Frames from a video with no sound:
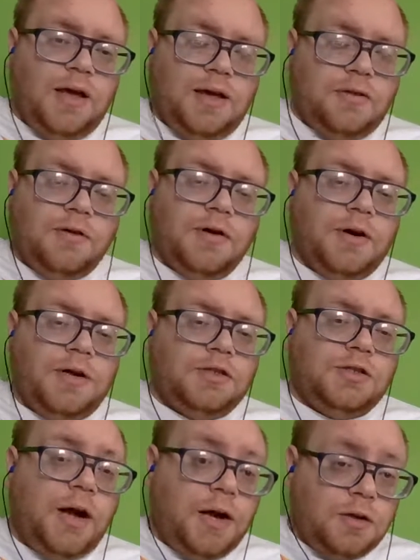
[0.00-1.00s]
either in
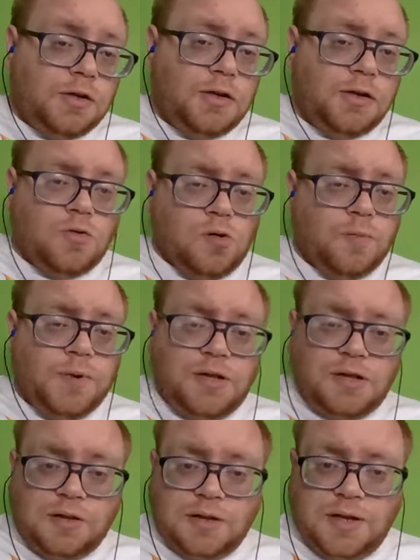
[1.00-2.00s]
childhood or
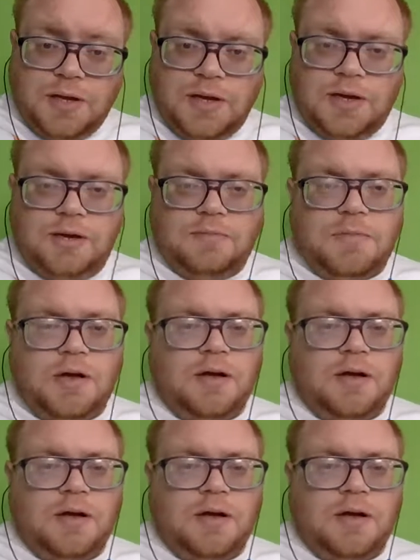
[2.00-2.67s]
recently.